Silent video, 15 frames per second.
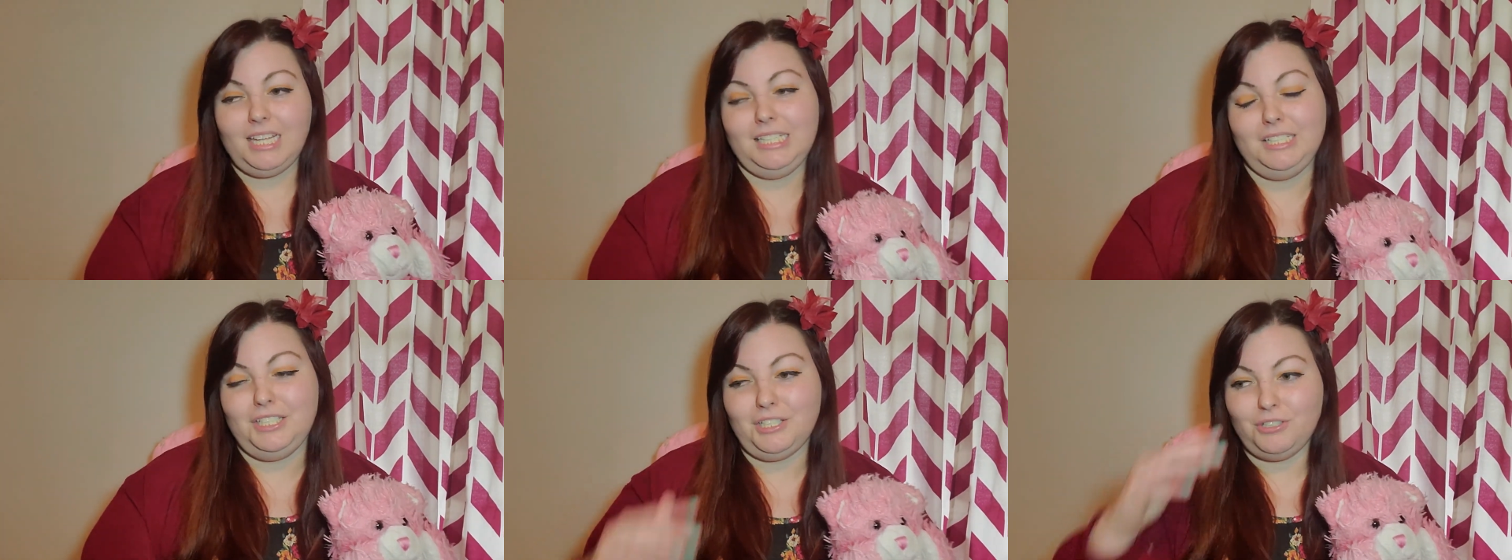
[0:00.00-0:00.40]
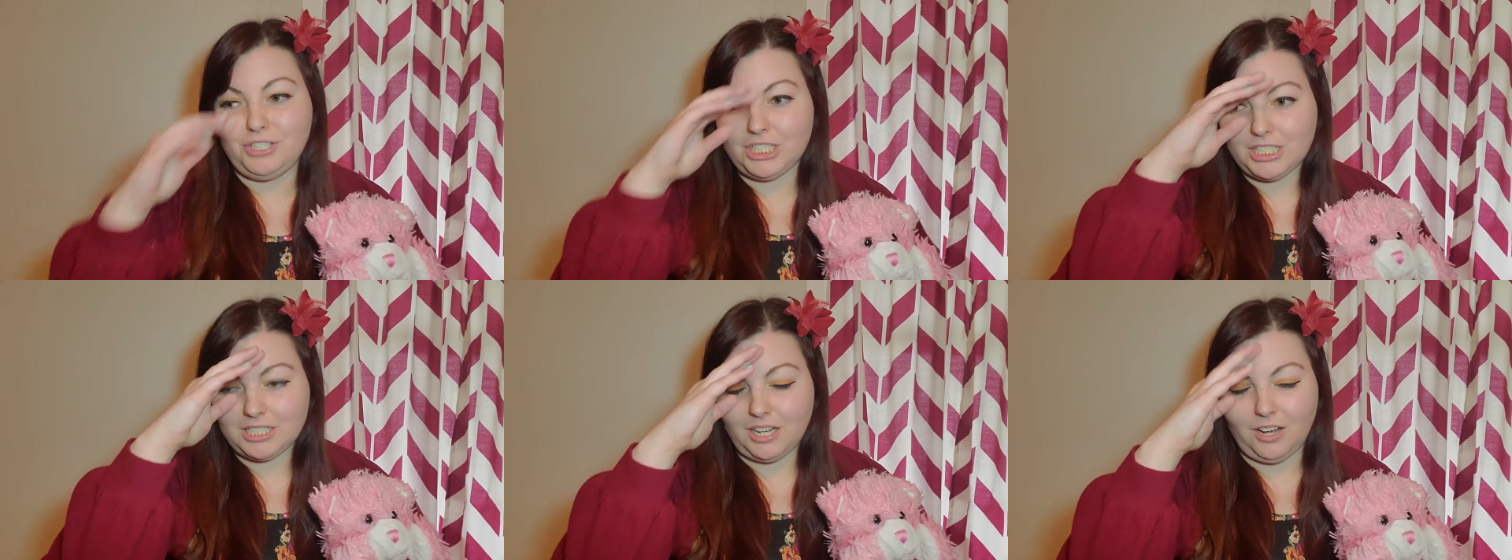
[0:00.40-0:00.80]
And so it
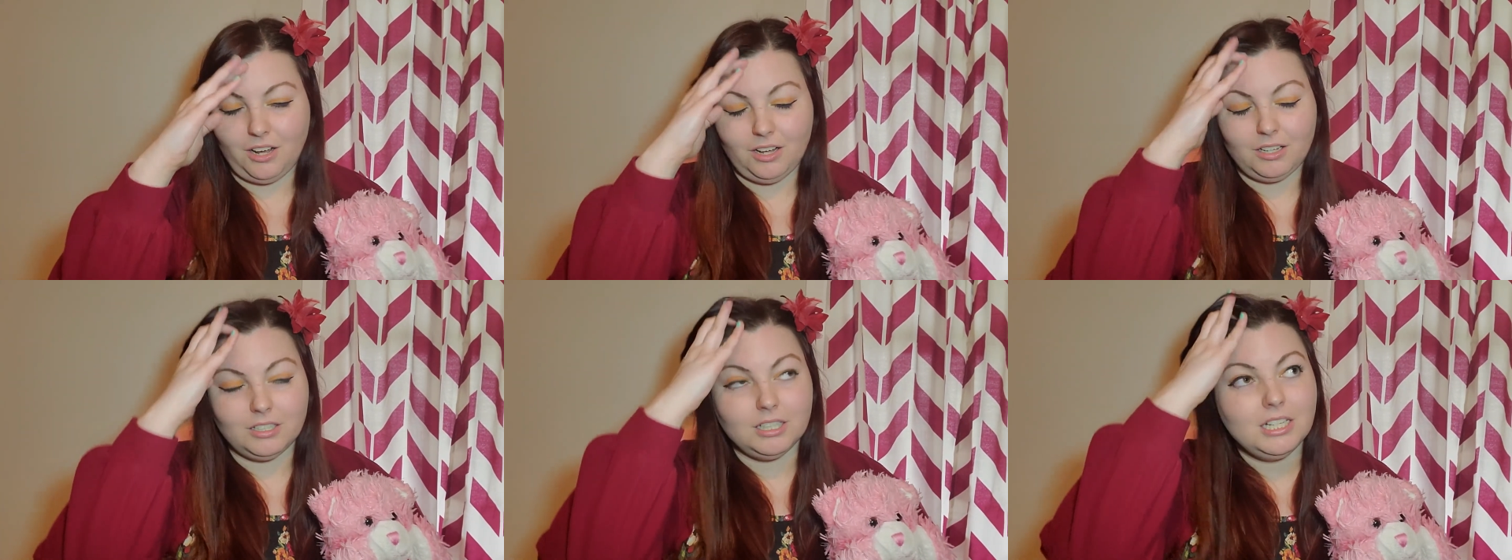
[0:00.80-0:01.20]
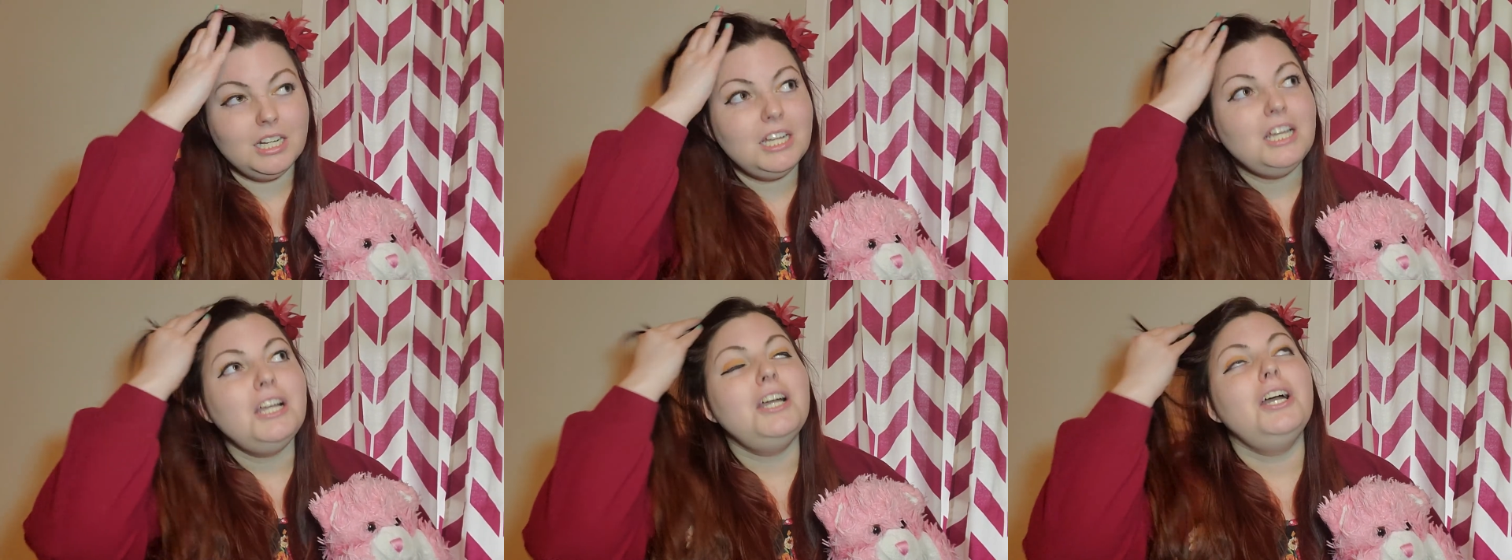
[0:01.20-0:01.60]
just all
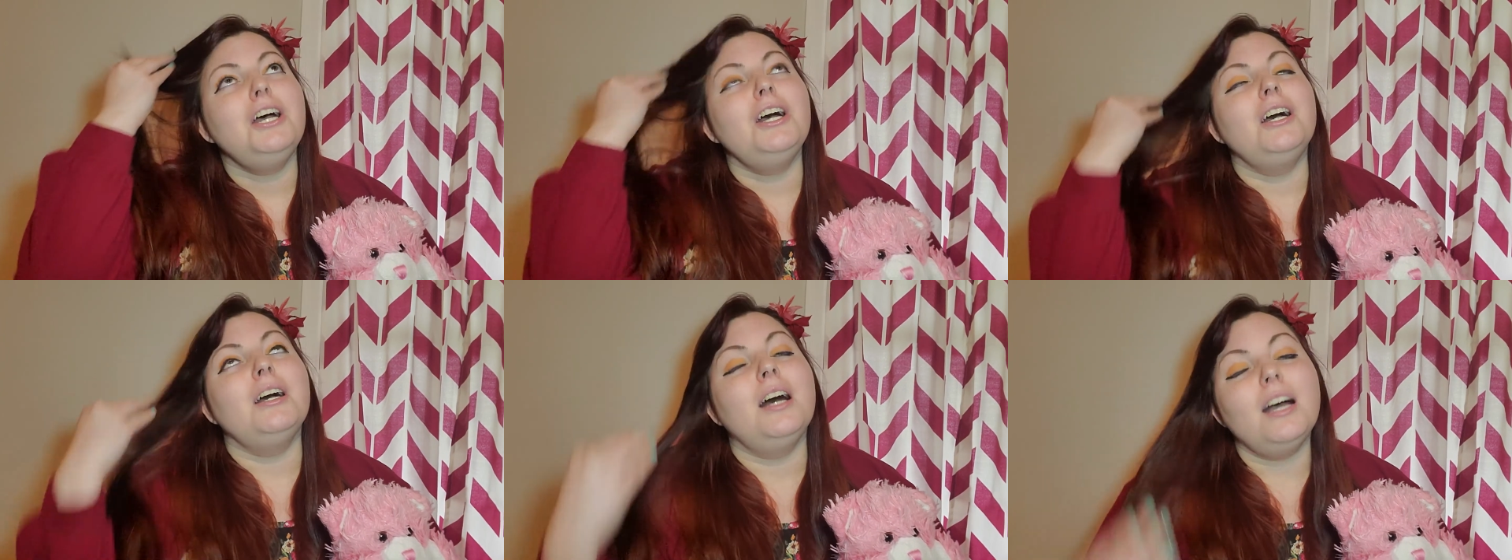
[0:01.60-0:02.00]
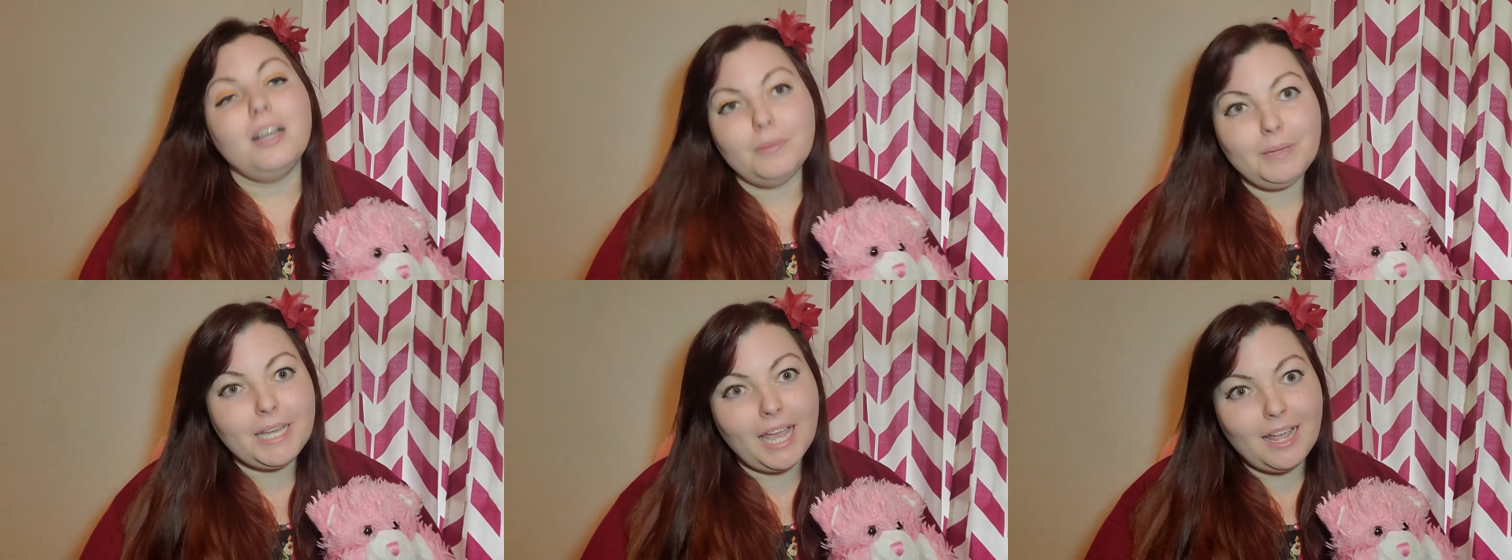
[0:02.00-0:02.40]

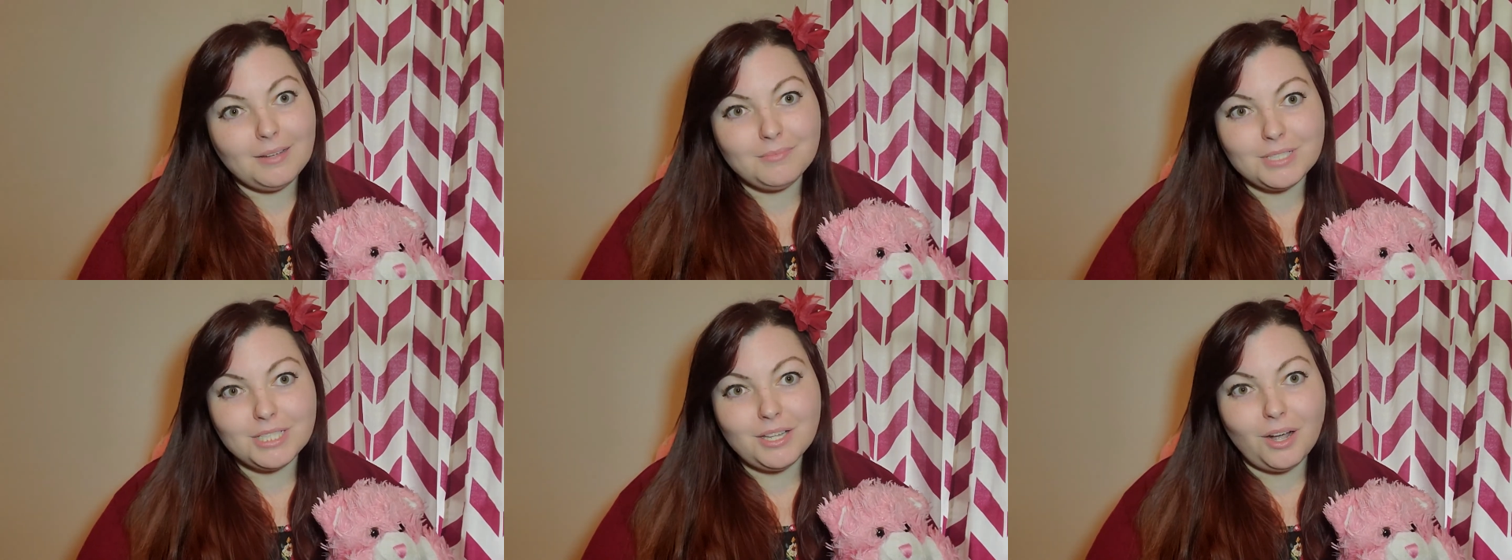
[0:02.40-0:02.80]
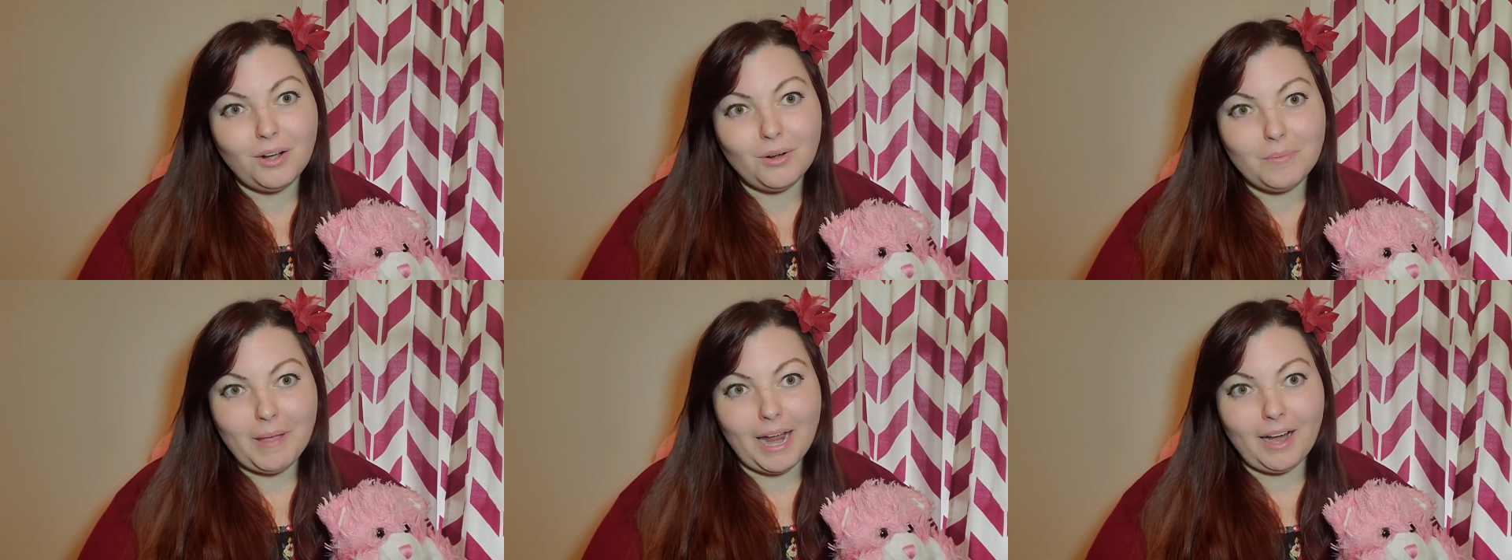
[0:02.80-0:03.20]
became
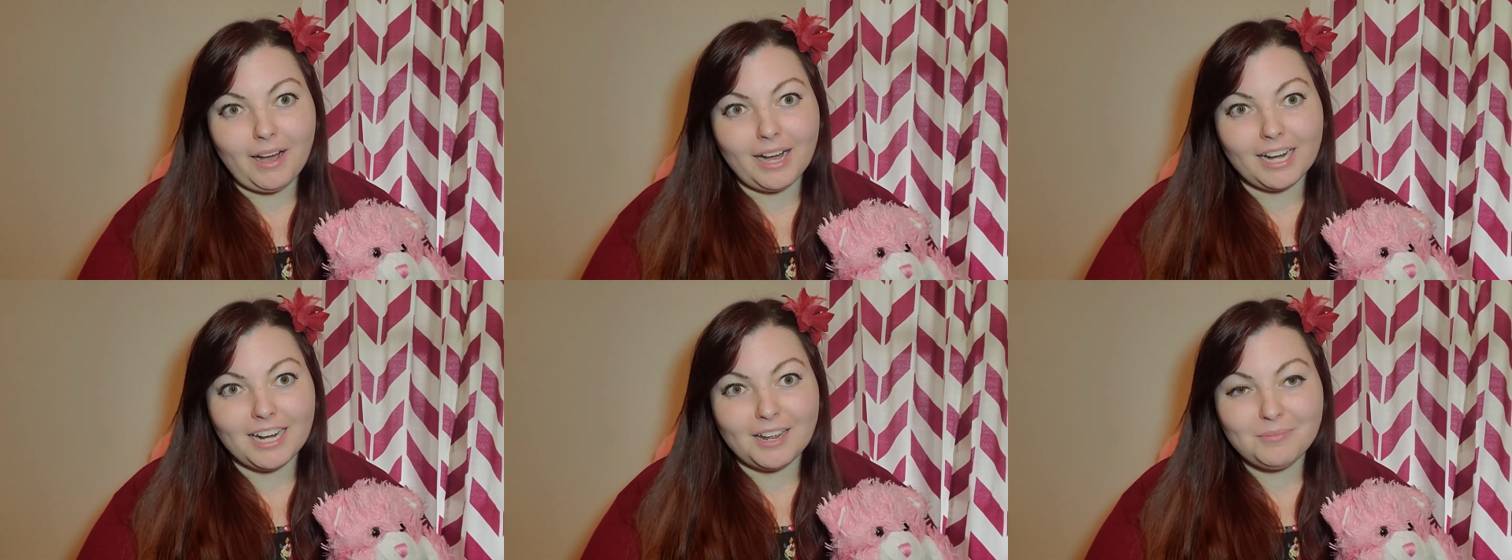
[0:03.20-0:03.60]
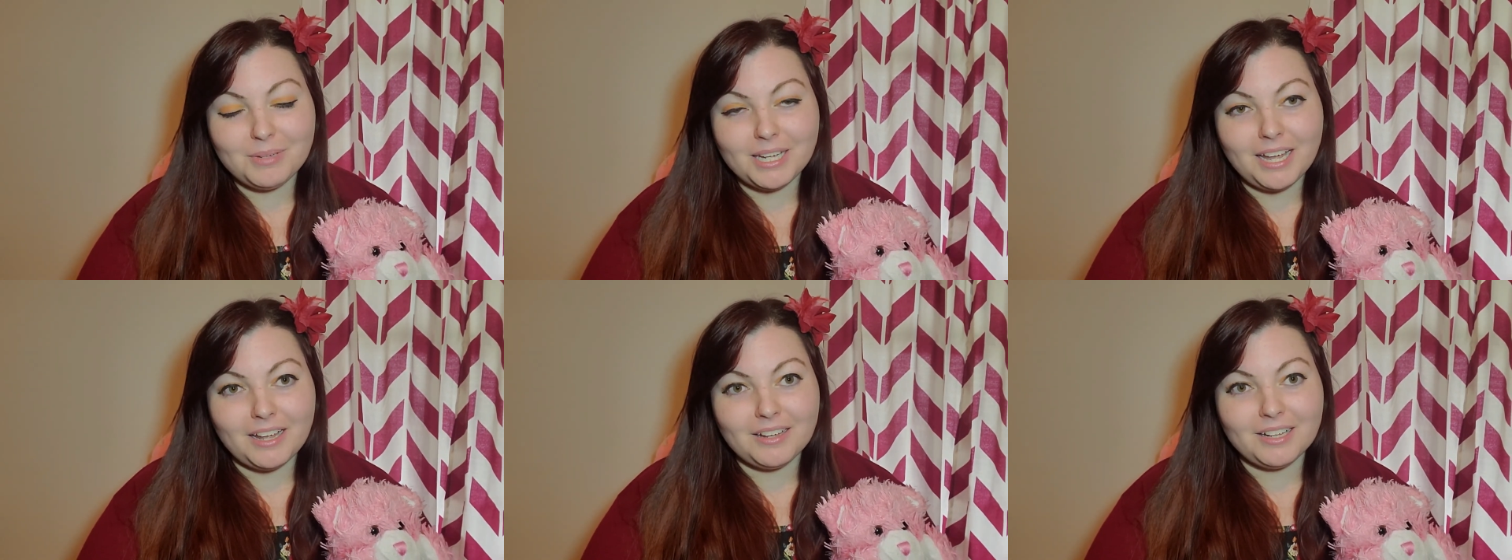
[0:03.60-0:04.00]
so apparent, and
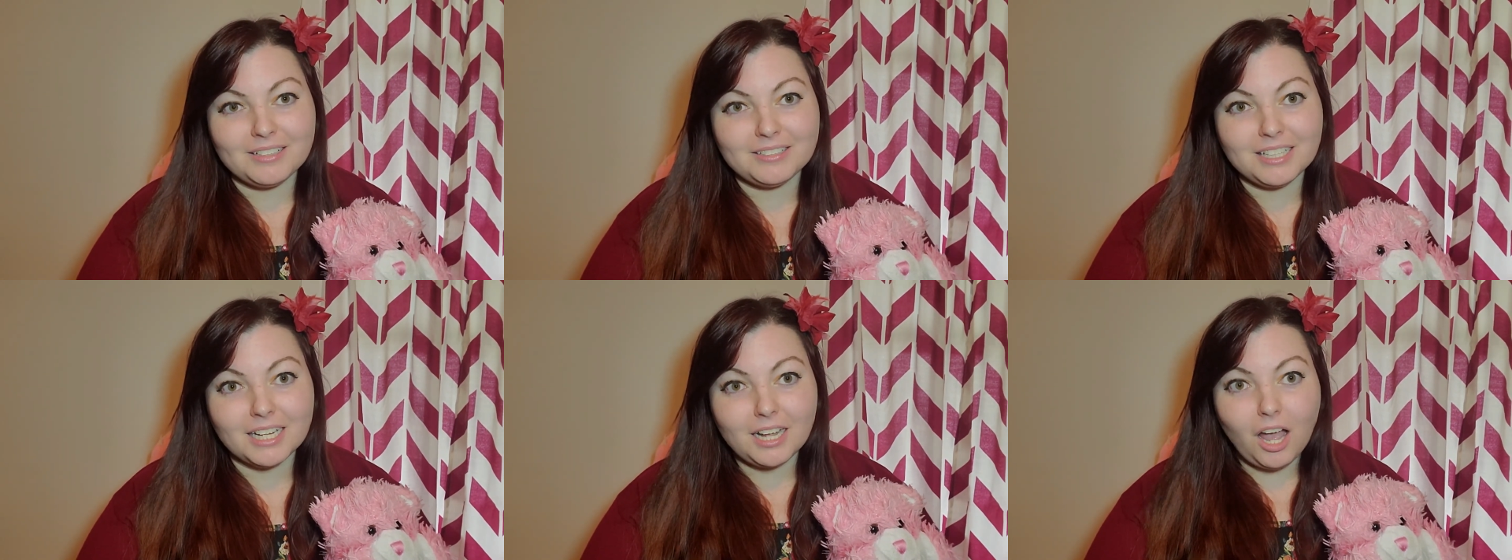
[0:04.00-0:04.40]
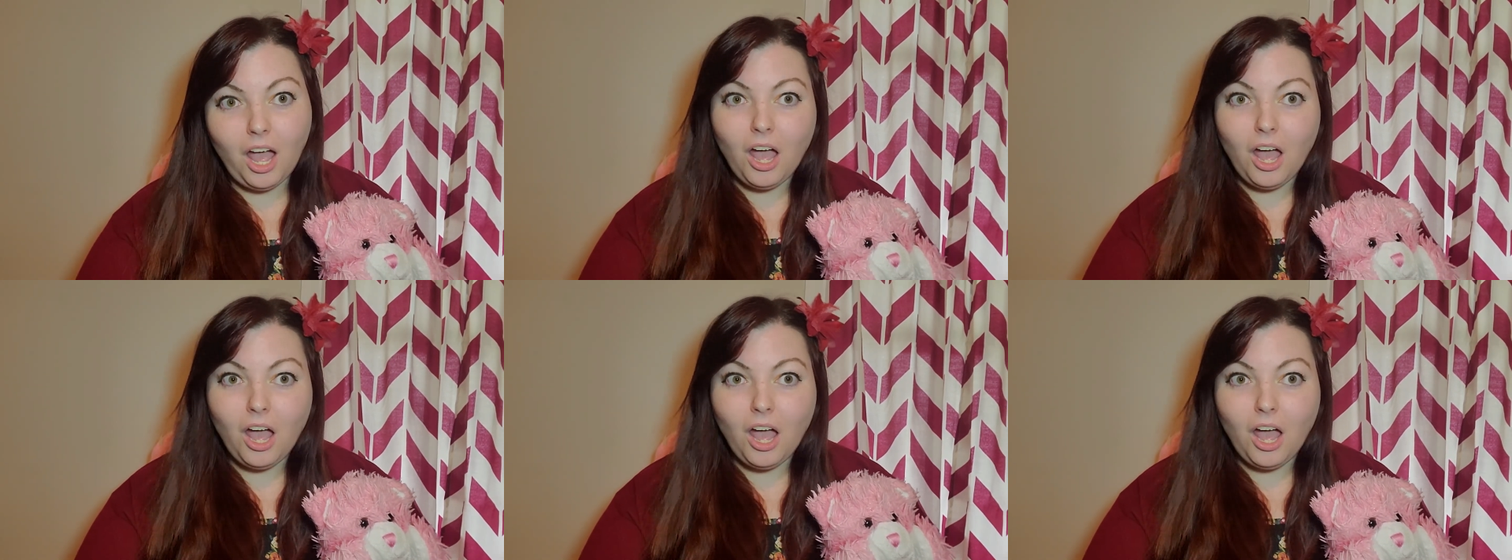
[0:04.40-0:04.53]
it's like,